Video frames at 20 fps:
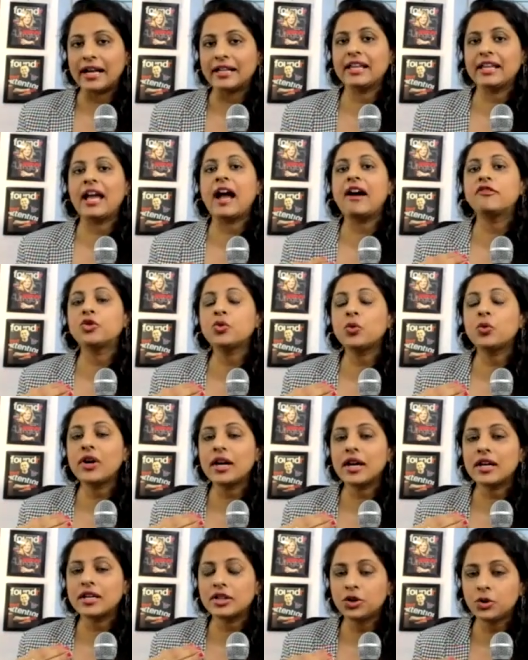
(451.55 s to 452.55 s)
They have to
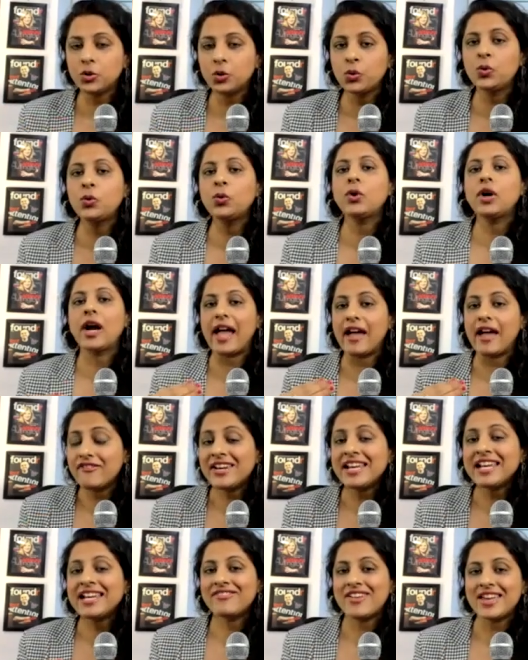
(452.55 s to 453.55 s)
every
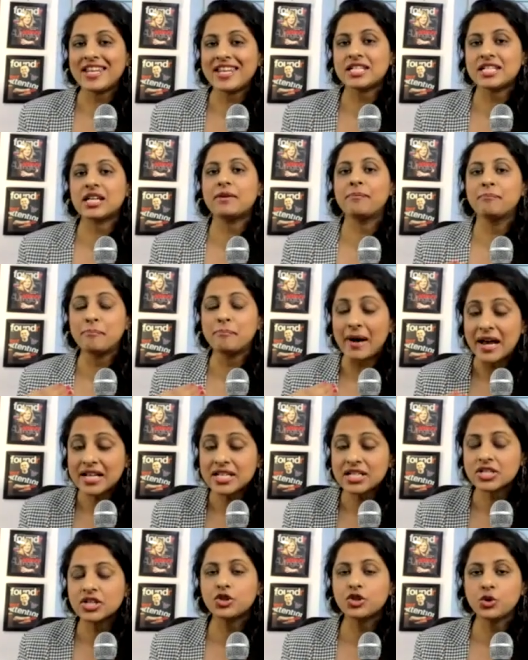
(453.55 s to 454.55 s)
investor
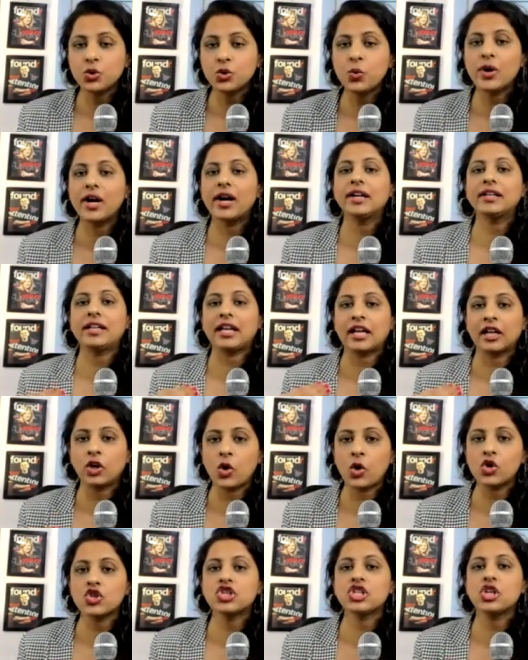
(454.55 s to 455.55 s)
must do a
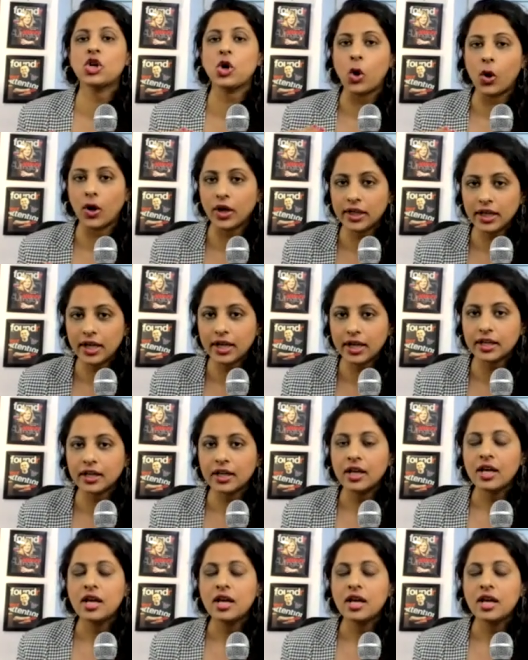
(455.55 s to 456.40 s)
technology audit